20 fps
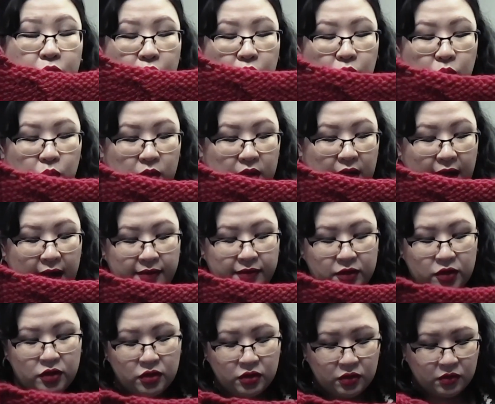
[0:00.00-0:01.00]
you would have
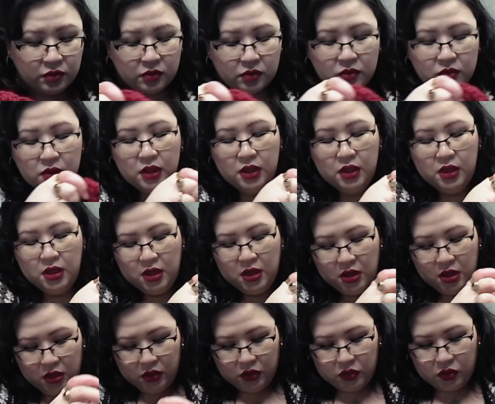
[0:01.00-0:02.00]
to do.
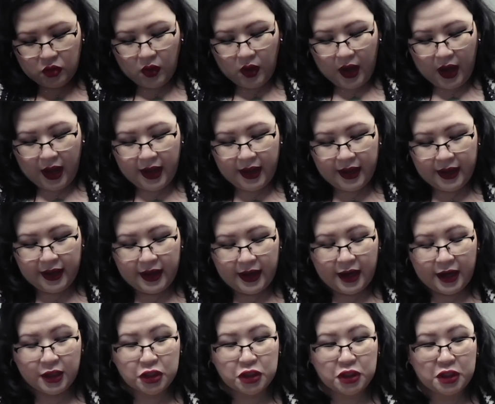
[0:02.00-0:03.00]
So I
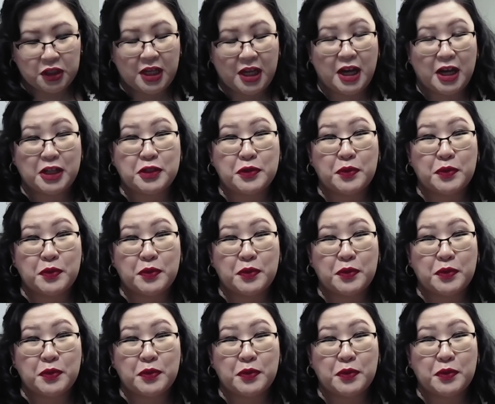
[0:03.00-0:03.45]
actually had